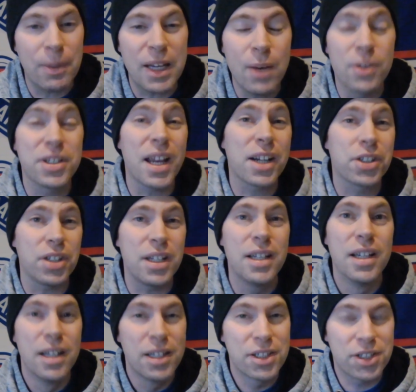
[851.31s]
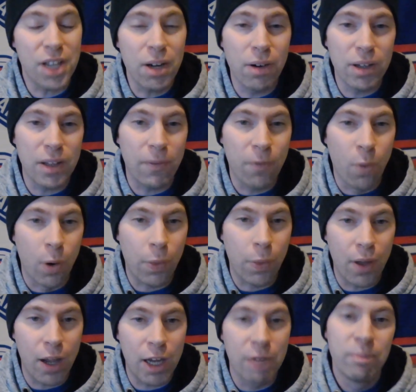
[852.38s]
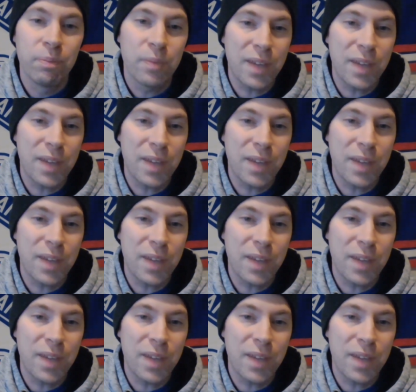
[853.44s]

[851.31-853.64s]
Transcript: and he was actually centering the fourth line.